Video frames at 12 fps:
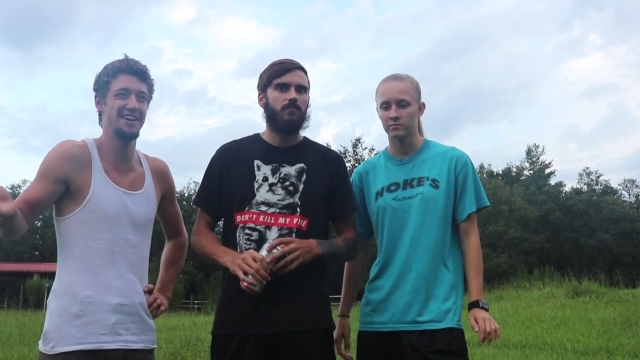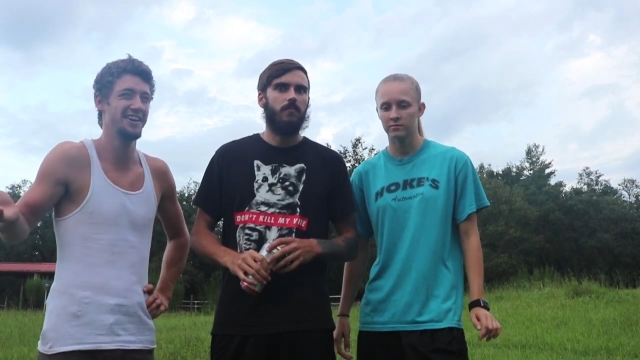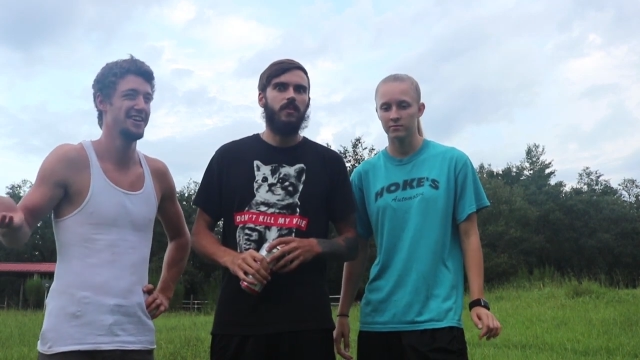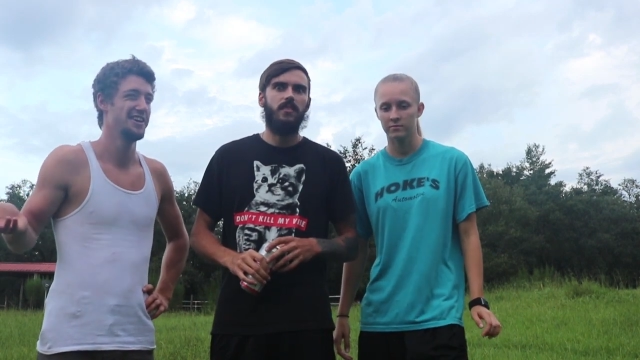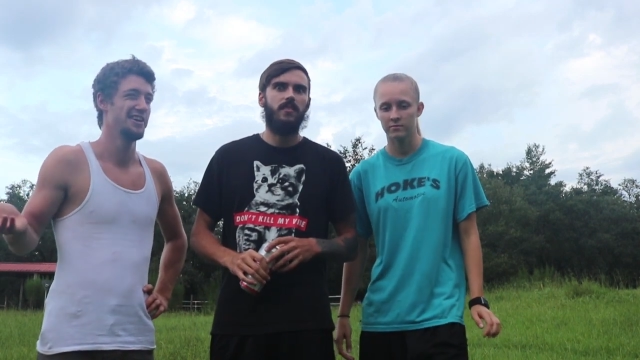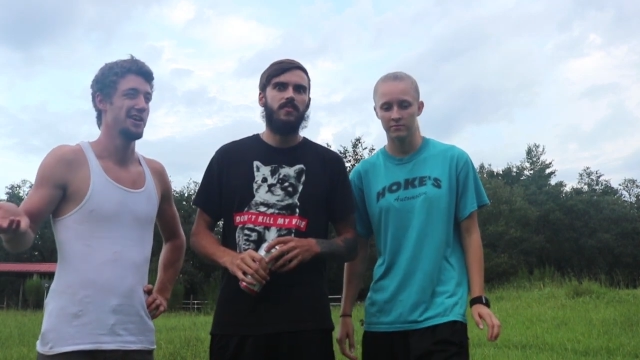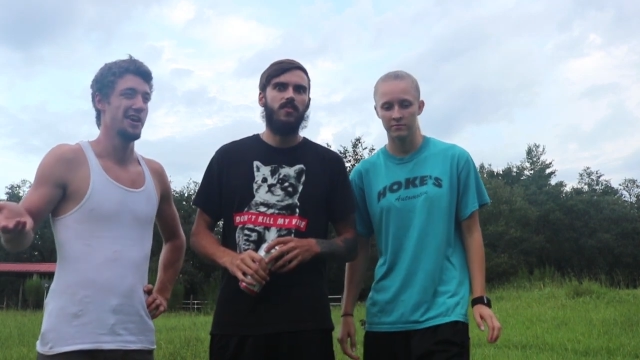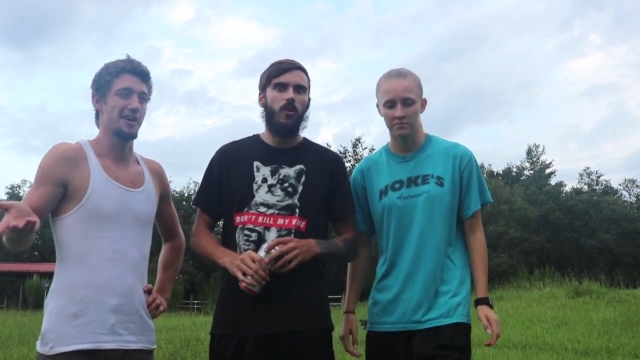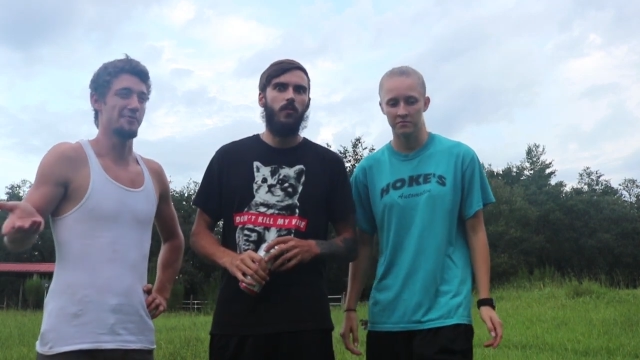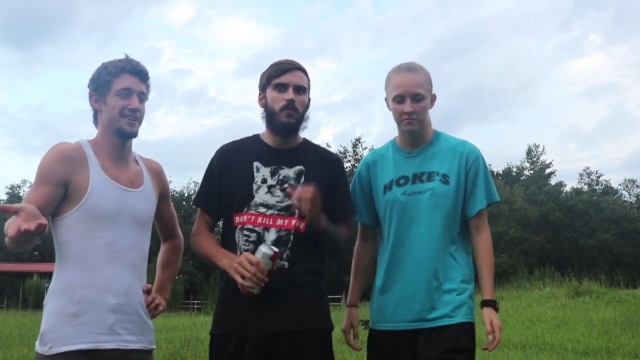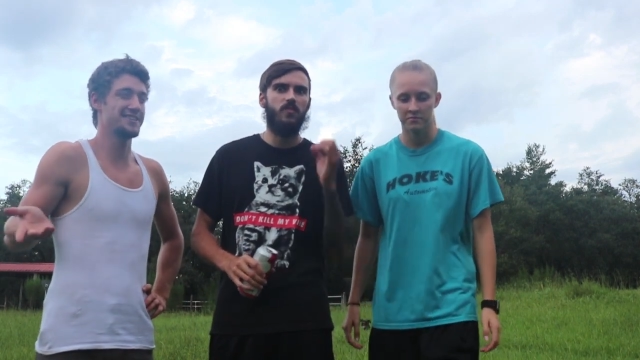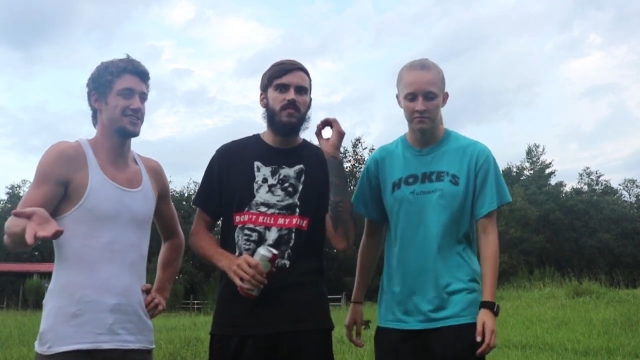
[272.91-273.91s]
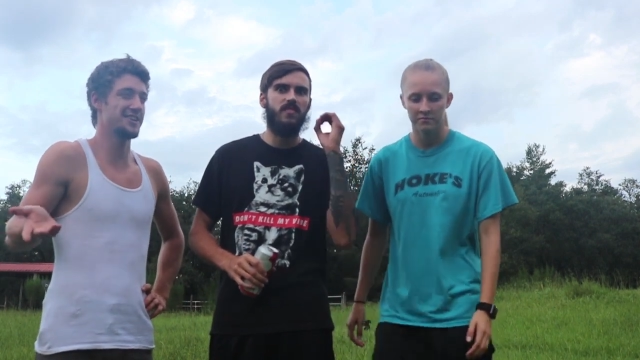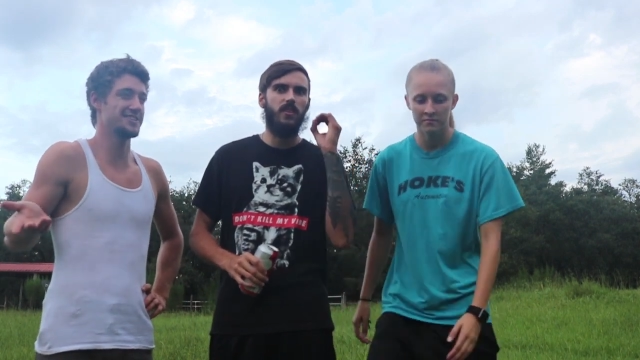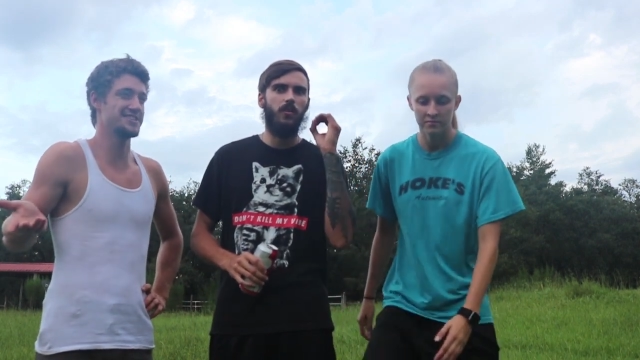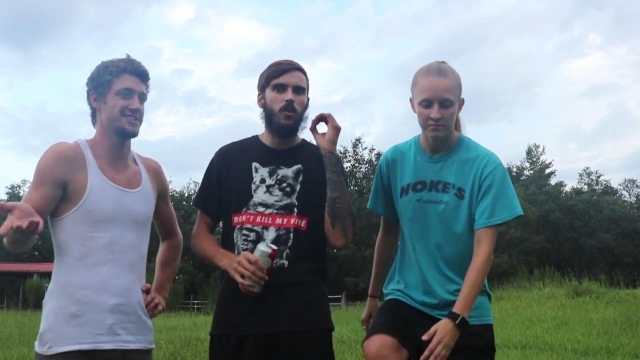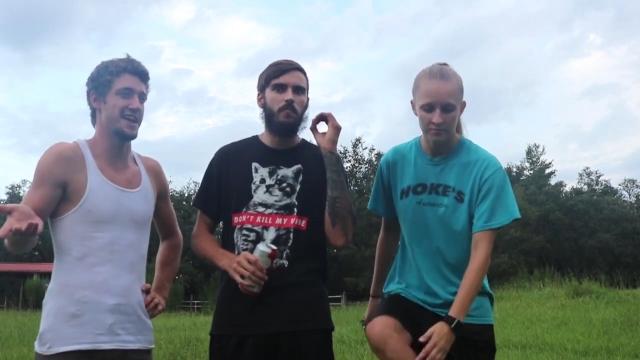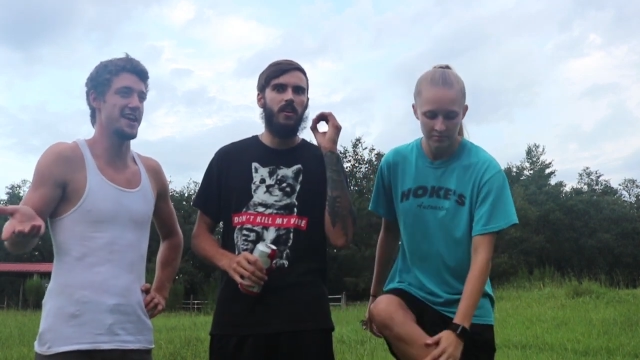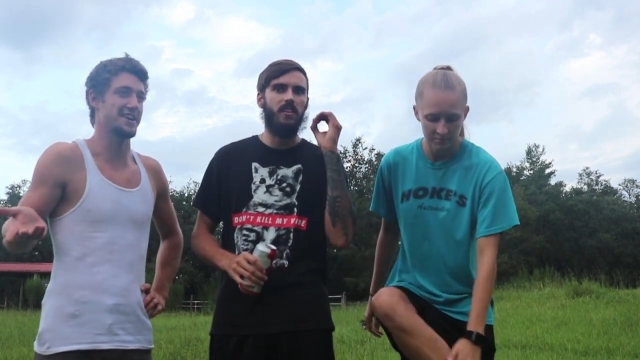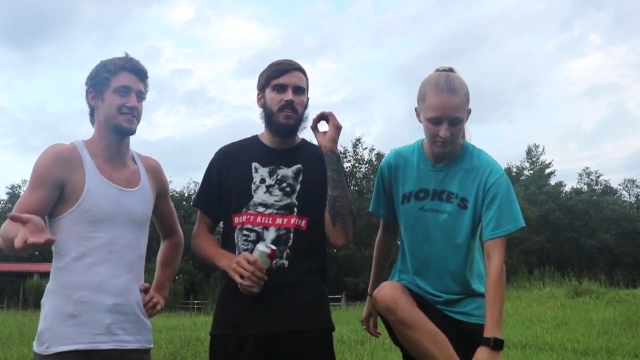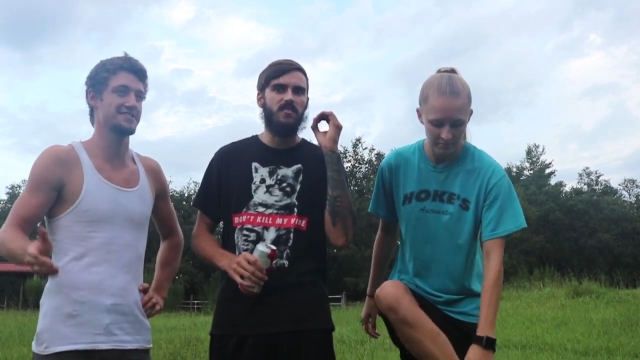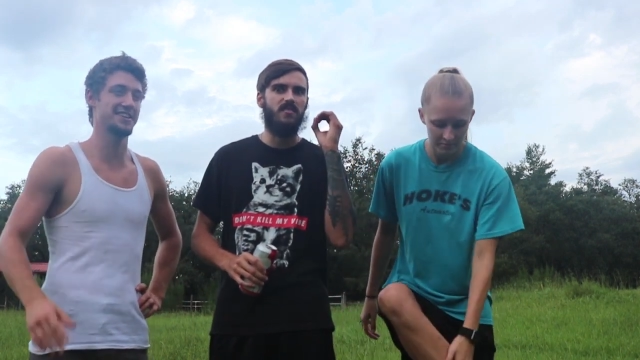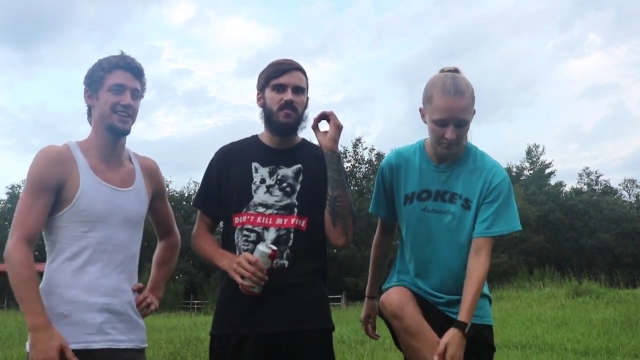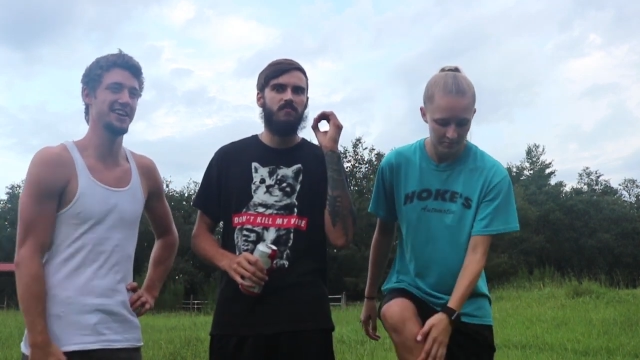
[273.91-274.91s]
Speaker 1: we did this all for zero snakes.
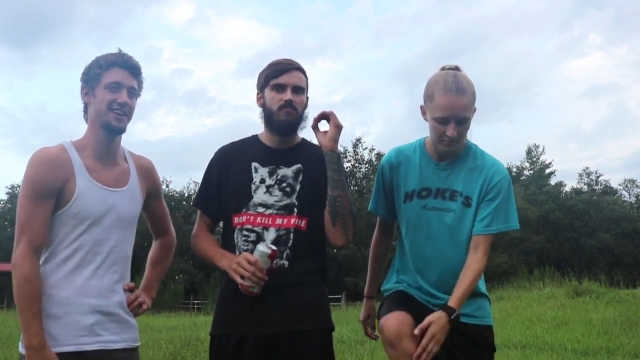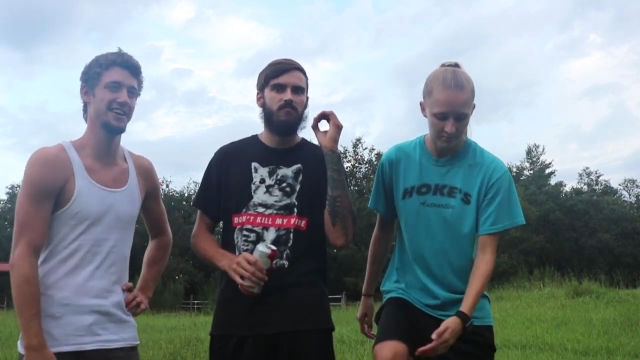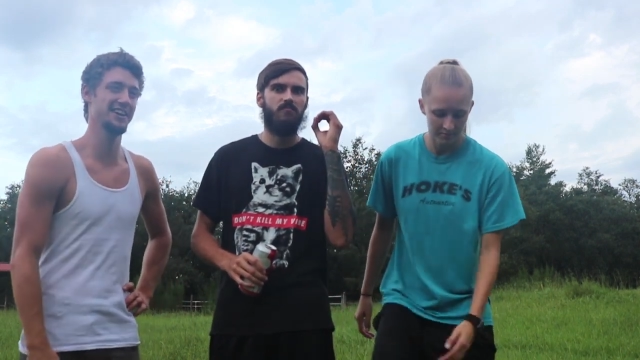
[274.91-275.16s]
monies,